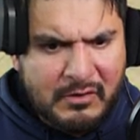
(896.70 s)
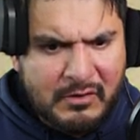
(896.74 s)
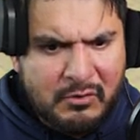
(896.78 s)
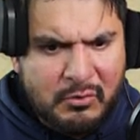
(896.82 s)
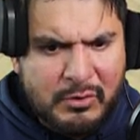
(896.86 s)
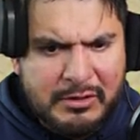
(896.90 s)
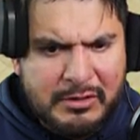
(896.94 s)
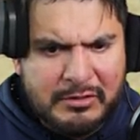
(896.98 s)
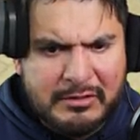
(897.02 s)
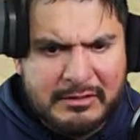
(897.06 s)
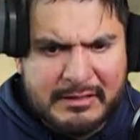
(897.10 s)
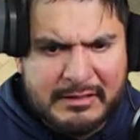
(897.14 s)

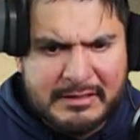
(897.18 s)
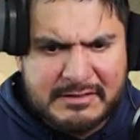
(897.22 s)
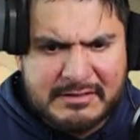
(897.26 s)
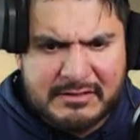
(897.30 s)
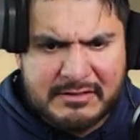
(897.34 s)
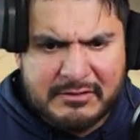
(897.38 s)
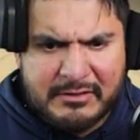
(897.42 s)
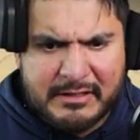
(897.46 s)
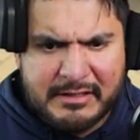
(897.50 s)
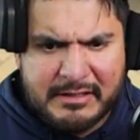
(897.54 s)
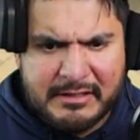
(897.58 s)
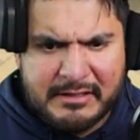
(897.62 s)
Well, let's
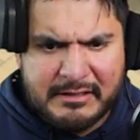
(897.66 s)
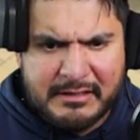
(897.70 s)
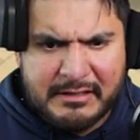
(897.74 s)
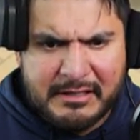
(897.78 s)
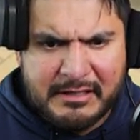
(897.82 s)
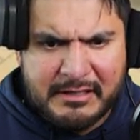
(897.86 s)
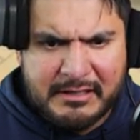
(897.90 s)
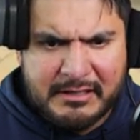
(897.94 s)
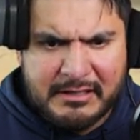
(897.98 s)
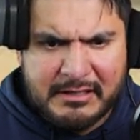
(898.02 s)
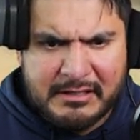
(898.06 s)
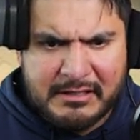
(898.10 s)
go ahead
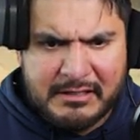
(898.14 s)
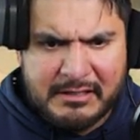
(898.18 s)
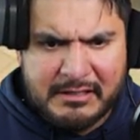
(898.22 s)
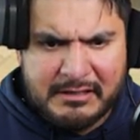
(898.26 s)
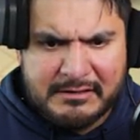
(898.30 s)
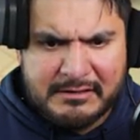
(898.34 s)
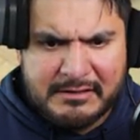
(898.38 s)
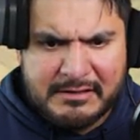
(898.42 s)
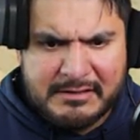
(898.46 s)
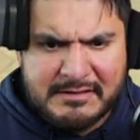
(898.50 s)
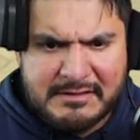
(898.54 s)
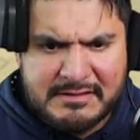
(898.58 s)
and
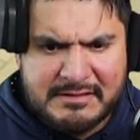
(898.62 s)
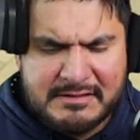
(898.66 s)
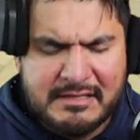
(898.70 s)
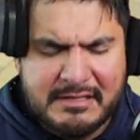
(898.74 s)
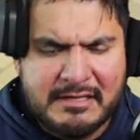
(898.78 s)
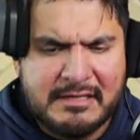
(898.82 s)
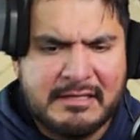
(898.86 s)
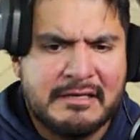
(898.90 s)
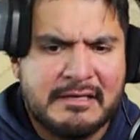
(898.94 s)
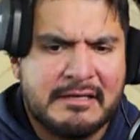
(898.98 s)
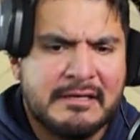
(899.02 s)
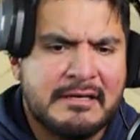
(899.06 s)
cut these,
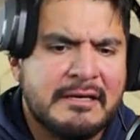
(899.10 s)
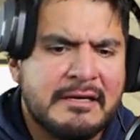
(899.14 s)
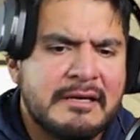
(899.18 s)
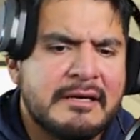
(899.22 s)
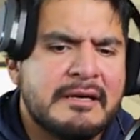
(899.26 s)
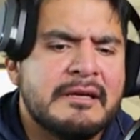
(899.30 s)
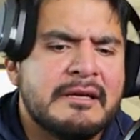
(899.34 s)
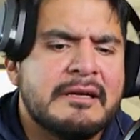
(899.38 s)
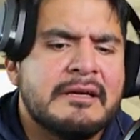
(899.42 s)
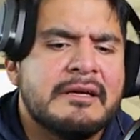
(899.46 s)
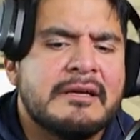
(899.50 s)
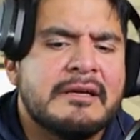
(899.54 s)
uh,
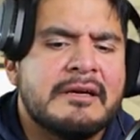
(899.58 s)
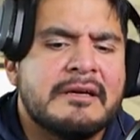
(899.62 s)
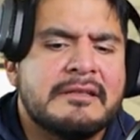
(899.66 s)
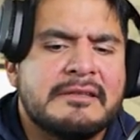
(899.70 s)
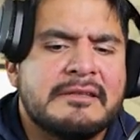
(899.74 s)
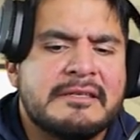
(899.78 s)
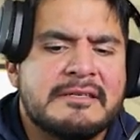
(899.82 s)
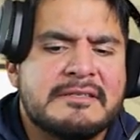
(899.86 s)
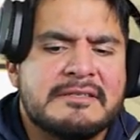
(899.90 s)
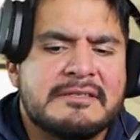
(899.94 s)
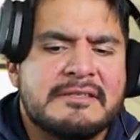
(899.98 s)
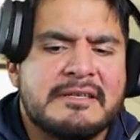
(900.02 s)

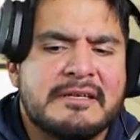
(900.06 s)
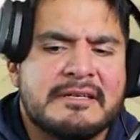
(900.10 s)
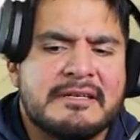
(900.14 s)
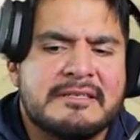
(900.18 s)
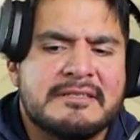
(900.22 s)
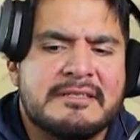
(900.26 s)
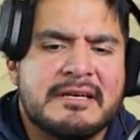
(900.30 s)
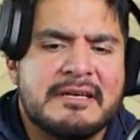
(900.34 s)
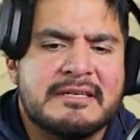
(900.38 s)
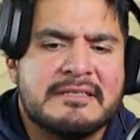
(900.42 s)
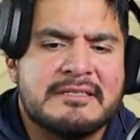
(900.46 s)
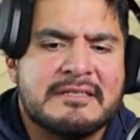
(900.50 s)
cut these
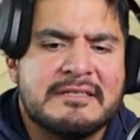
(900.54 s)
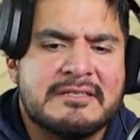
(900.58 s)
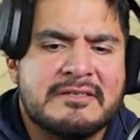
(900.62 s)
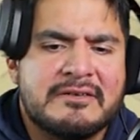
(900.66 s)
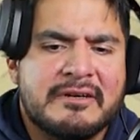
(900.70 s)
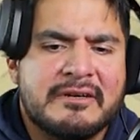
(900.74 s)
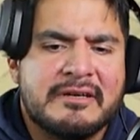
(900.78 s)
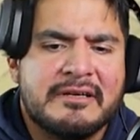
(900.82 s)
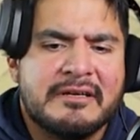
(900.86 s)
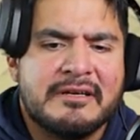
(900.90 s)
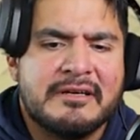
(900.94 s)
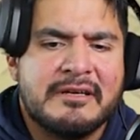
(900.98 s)
things. Yes, let's
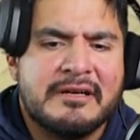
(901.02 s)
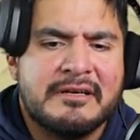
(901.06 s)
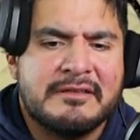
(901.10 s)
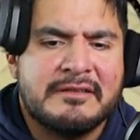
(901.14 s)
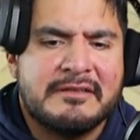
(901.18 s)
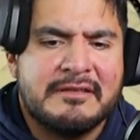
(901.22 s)
go ahead and cut